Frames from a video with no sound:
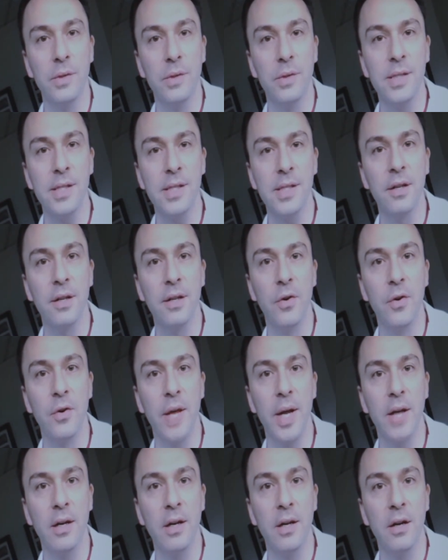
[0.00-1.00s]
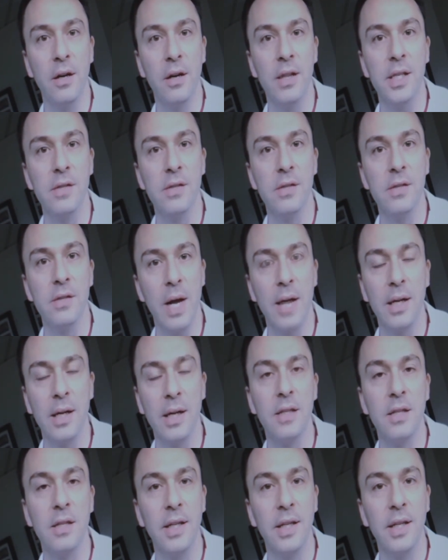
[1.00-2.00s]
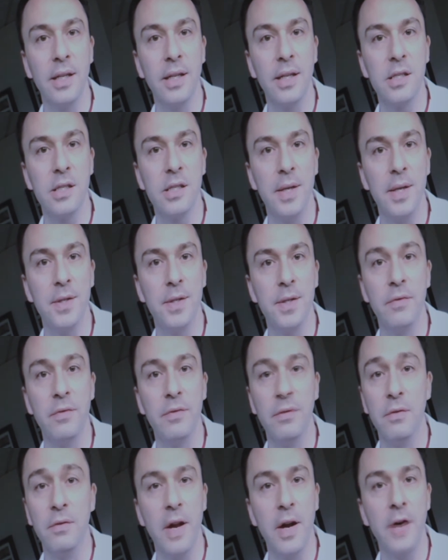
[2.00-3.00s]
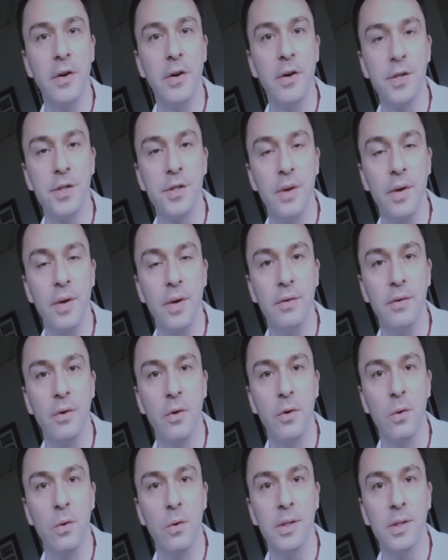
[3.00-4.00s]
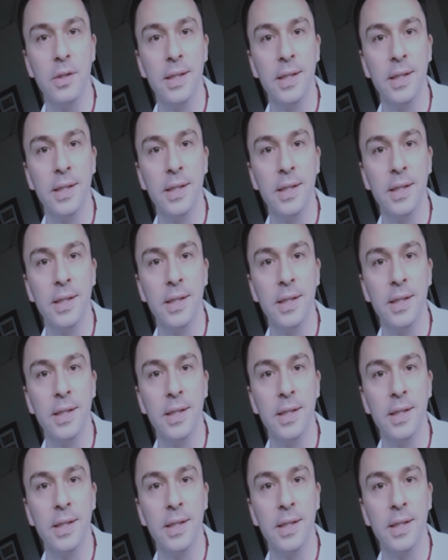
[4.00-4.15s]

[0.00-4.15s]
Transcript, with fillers: testing for radon is relatively inexpensive and very straightforward.